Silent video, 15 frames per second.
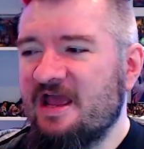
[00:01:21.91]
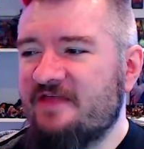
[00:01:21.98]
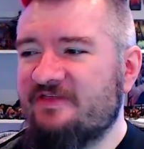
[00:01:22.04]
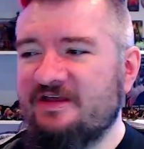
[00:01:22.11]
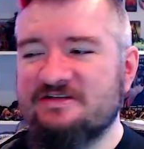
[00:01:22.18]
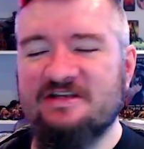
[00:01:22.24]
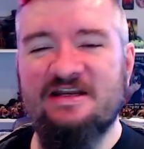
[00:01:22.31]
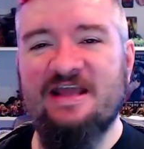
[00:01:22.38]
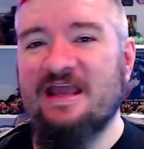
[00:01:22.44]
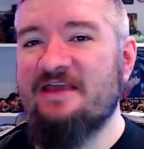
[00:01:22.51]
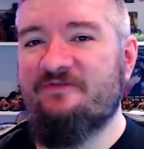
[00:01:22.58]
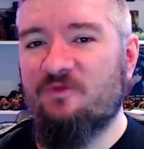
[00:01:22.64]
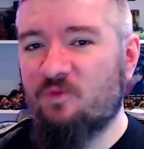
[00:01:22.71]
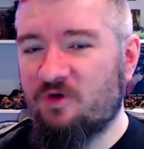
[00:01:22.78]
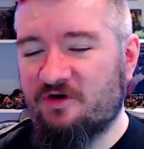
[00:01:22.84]
That's going to get
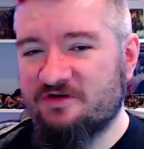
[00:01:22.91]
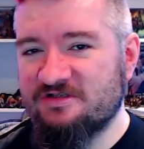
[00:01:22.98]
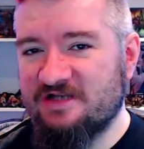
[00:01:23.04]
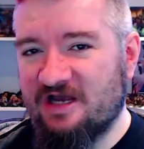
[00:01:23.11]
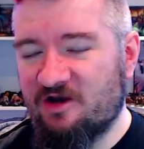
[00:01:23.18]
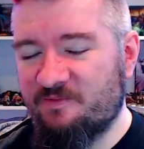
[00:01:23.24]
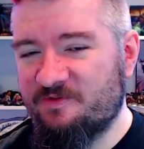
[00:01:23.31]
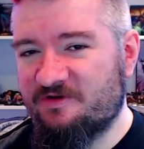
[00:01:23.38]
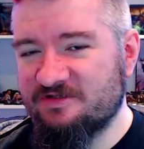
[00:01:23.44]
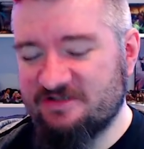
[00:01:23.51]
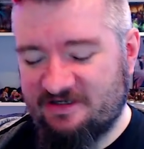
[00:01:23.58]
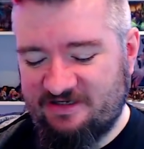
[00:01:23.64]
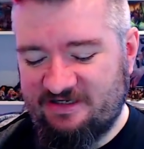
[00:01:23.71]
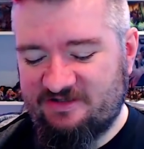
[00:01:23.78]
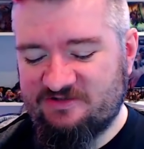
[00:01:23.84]
even worse now because
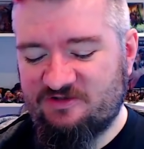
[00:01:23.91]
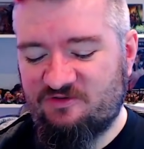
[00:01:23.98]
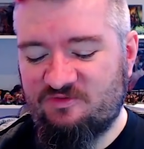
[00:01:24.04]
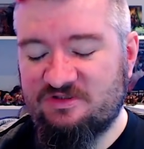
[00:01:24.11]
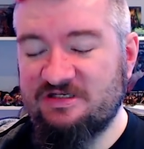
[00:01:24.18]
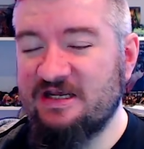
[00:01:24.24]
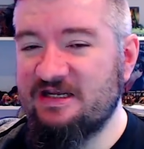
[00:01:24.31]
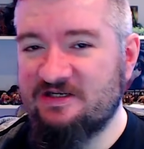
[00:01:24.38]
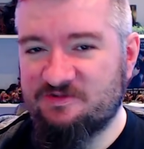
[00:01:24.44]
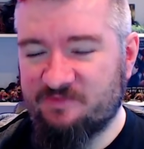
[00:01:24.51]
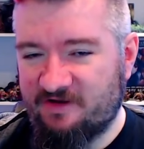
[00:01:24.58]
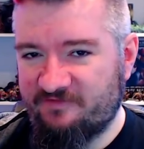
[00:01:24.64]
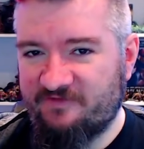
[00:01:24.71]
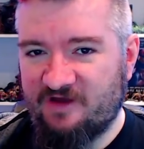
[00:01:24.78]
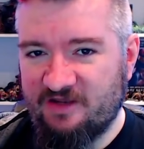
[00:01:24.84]
I need to teach
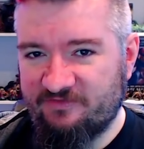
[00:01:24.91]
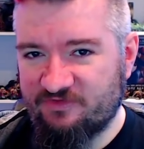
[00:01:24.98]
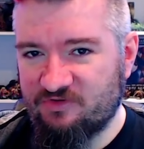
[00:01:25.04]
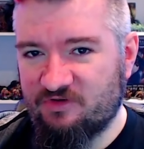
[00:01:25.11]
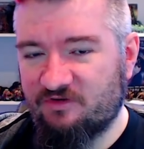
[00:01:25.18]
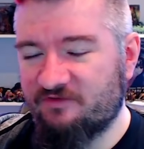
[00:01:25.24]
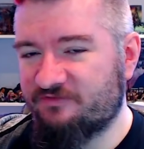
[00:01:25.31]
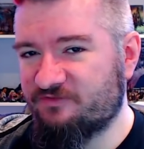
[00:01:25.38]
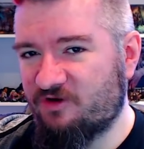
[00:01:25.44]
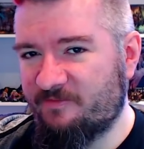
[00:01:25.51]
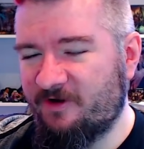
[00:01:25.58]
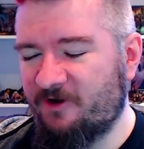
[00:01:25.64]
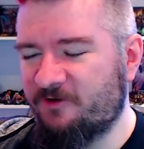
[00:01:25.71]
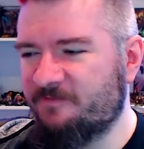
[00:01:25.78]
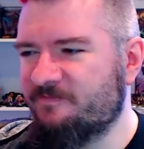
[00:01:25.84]
my five year old from
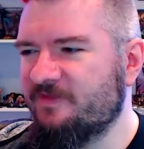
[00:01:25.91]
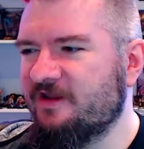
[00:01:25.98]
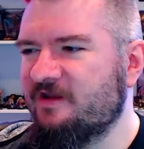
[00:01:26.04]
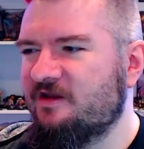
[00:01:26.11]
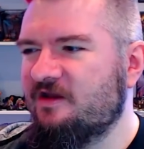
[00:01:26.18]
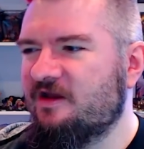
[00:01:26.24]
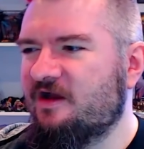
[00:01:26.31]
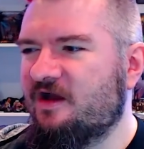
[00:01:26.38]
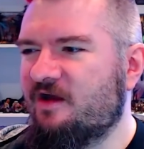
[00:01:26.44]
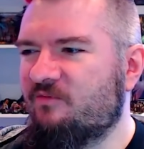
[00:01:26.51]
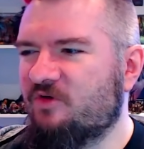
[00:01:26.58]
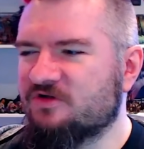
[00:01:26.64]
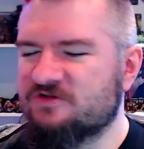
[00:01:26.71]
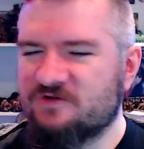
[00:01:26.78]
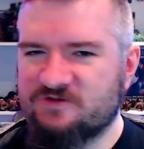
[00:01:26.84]
home um,
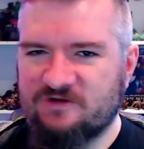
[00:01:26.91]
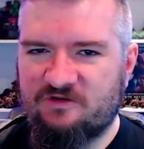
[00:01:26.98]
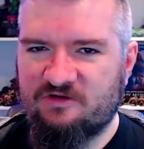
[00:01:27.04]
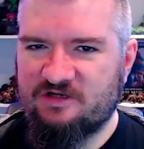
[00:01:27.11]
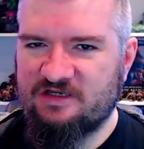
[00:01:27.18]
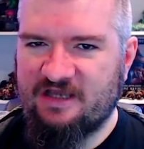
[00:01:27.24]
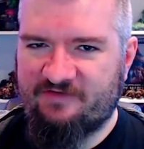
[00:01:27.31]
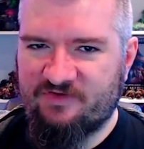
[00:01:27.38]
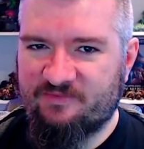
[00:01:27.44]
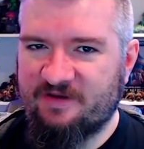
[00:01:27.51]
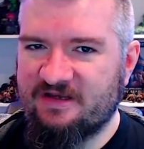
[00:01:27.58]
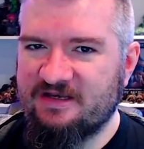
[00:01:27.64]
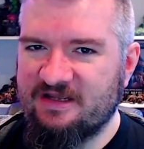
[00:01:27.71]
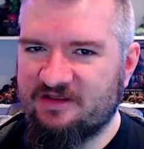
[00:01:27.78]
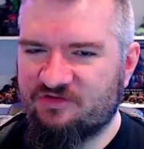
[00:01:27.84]
whilst also looking after
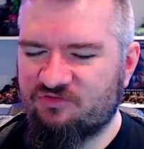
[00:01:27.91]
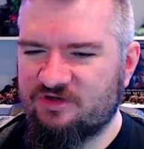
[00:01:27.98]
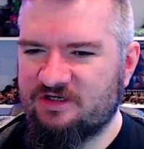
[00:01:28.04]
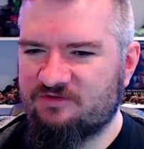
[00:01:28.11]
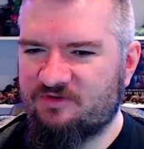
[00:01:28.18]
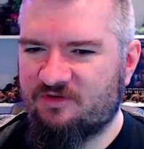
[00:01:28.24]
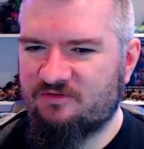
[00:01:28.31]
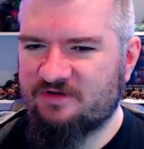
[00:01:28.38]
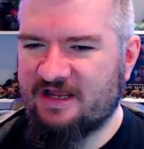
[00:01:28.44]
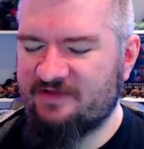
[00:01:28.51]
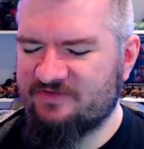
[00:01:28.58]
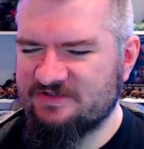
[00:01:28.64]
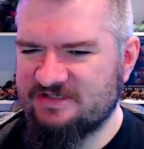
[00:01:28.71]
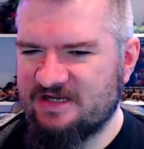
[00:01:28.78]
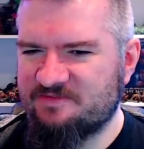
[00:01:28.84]
my near three year old
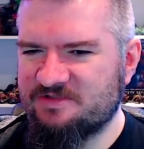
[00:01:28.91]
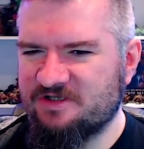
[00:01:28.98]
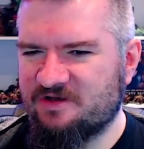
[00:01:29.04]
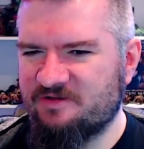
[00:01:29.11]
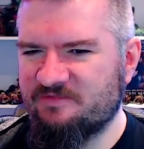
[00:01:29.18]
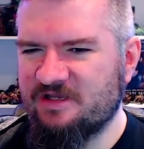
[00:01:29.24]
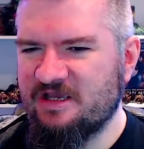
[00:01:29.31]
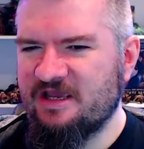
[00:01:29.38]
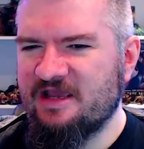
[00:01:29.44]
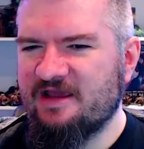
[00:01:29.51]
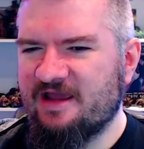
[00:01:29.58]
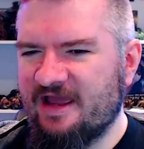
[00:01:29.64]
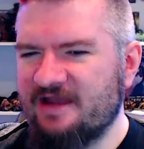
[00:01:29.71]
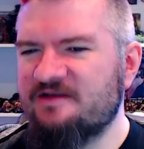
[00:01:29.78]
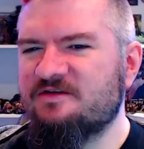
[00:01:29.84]
at the same time
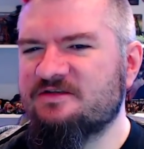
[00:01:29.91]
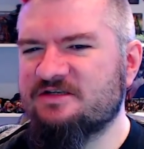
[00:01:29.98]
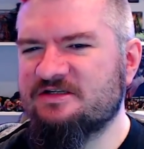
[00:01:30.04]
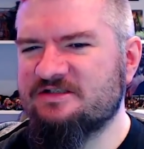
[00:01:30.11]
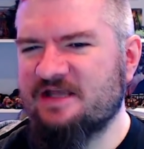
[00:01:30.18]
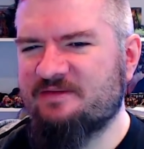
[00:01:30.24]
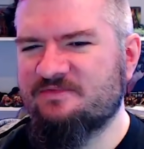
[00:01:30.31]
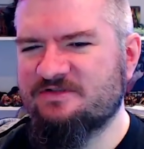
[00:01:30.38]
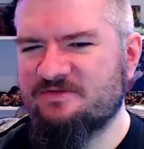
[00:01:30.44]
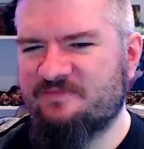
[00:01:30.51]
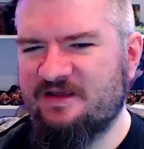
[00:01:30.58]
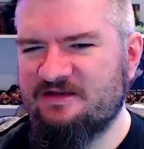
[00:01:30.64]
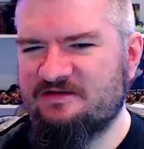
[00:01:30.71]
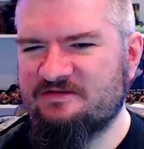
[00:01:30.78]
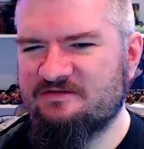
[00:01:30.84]
and attempt to
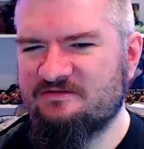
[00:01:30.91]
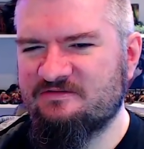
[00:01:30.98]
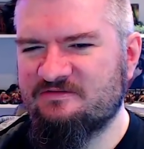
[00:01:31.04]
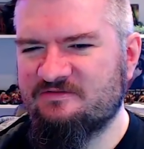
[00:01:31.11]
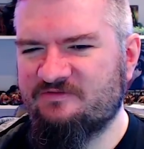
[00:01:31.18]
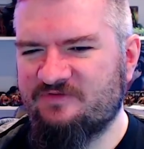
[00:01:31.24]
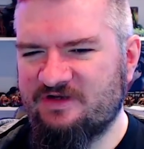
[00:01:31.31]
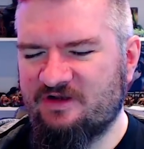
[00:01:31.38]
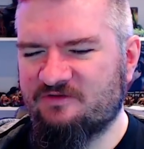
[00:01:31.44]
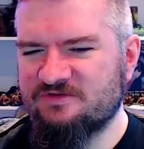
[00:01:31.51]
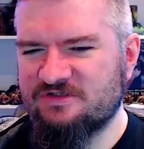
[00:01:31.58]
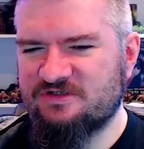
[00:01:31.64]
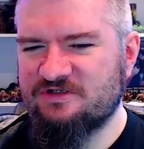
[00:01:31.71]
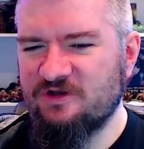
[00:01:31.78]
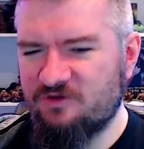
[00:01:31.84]
make
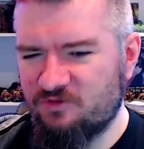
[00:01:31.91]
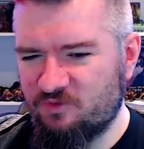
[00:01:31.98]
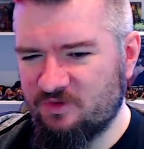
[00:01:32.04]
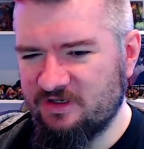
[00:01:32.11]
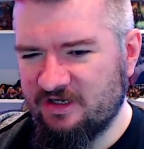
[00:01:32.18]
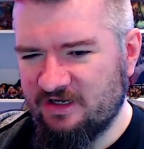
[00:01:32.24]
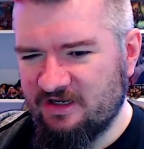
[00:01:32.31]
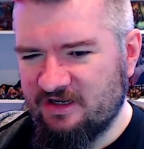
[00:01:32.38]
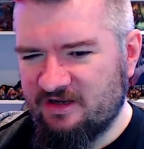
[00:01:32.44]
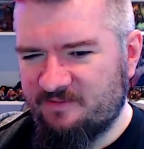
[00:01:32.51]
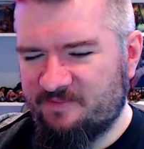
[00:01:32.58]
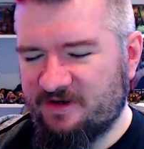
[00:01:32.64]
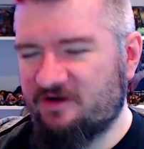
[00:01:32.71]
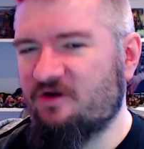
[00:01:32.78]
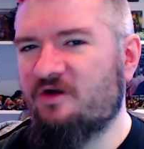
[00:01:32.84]
videos too,
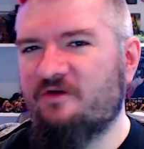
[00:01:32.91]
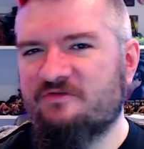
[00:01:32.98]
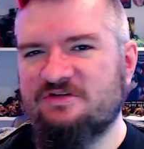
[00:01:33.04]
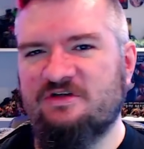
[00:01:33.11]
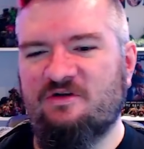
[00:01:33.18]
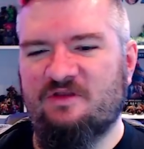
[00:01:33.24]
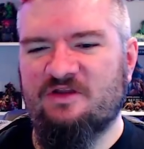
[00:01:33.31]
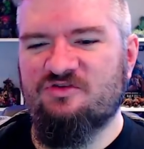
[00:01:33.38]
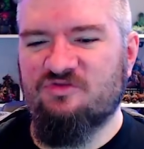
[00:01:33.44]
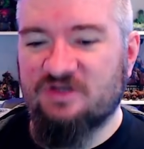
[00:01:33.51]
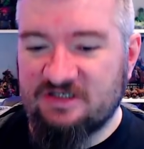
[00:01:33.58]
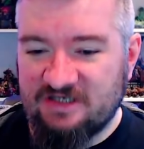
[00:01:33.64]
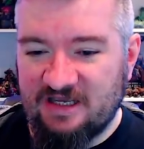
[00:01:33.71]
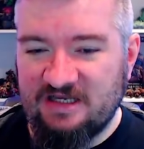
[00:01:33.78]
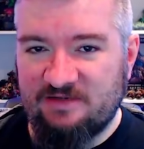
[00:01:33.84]
but I can't obviously do that during
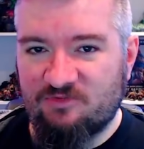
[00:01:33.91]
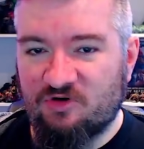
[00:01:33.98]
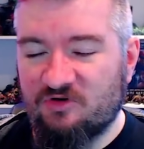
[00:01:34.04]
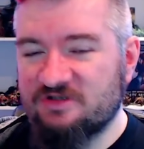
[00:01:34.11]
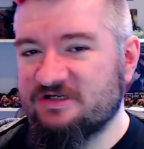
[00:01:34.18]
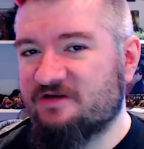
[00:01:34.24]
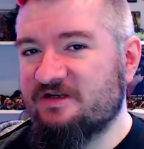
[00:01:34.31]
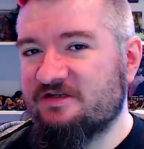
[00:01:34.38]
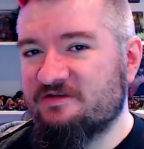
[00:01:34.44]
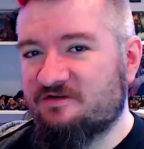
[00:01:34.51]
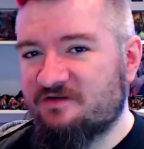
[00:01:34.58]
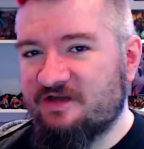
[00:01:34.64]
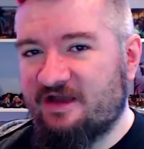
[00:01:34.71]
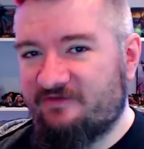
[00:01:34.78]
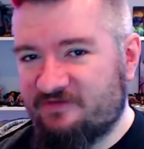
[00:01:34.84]
the day anymore because I'll need to
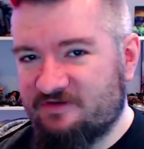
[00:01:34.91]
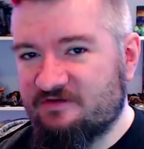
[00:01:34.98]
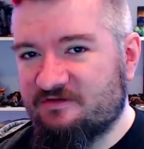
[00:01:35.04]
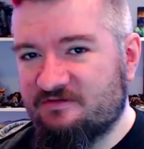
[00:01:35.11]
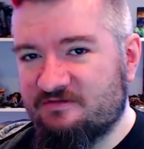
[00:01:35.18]
look after